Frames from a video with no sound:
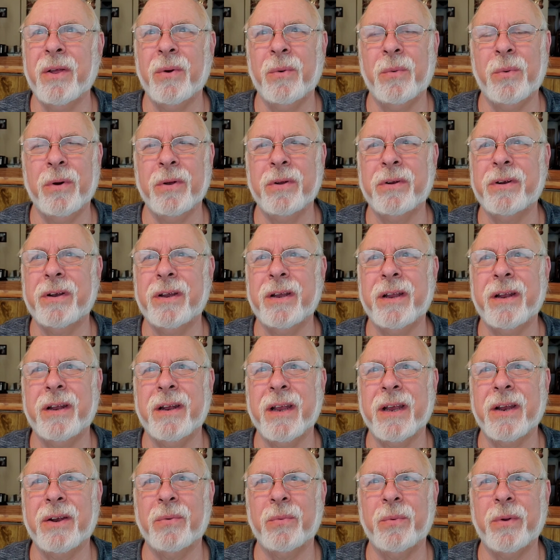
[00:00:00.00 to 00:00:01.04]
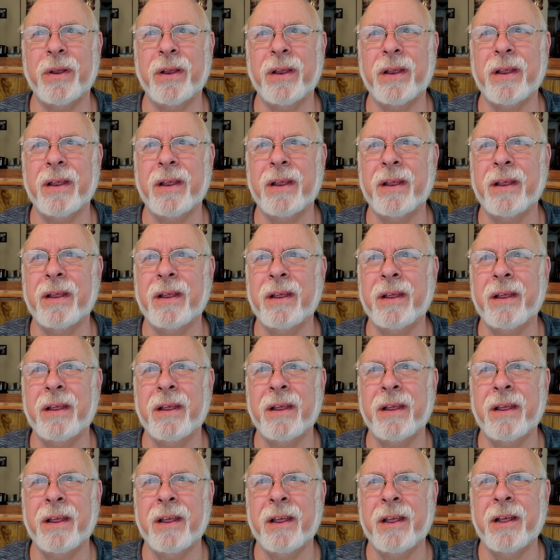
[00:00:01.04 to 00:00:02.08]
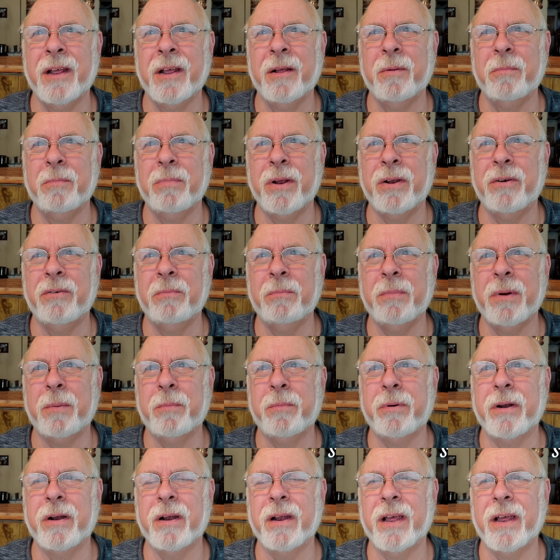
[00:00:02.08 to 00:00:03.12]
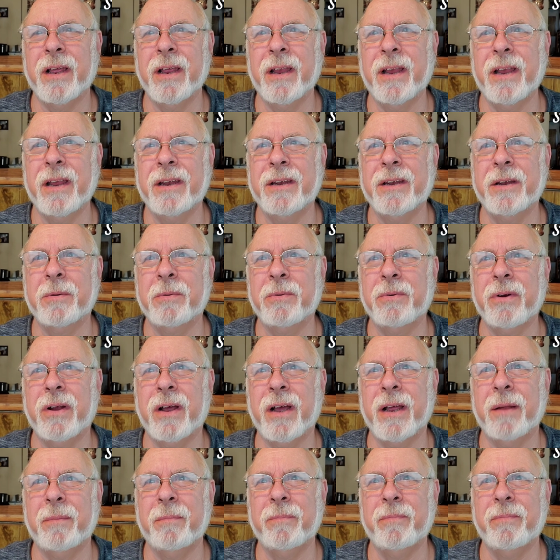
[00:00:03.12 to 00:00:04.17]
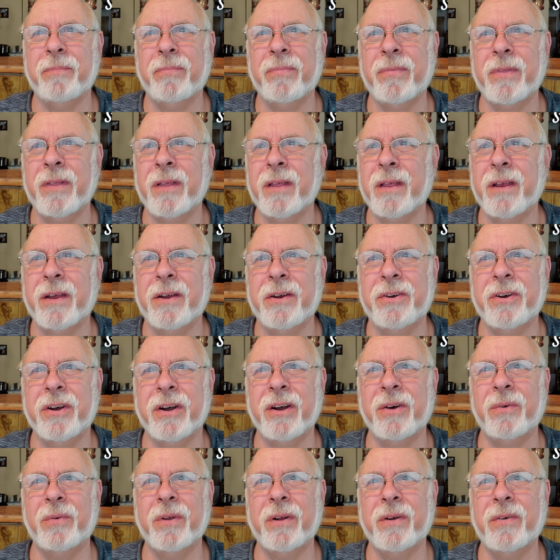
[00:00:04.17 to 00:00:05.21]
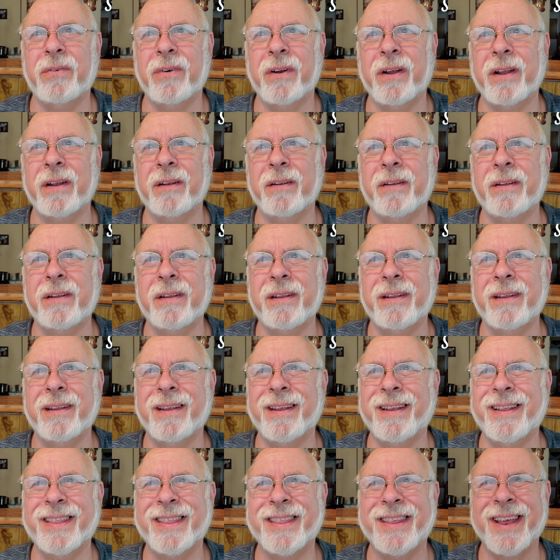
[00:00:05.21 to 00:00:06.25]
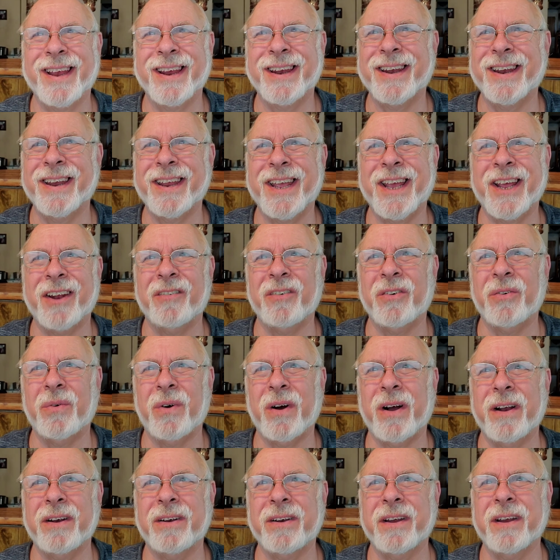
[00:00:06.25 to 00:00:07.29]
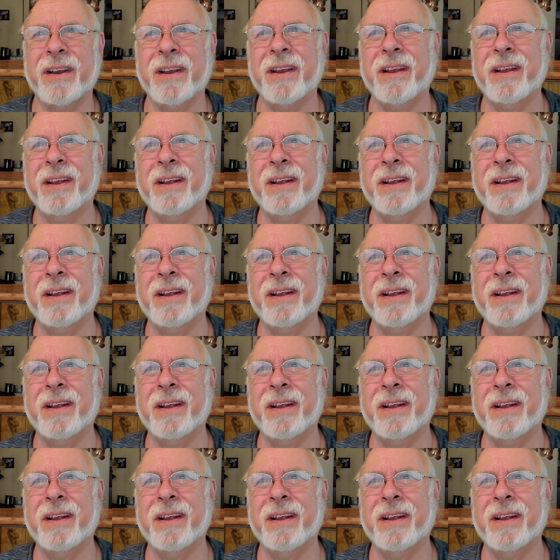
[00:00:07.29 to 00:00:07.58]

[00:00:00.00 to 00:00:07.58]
We'll see you next week. Please remember to like, subscribe, share it with a friend. Thanks again for watching.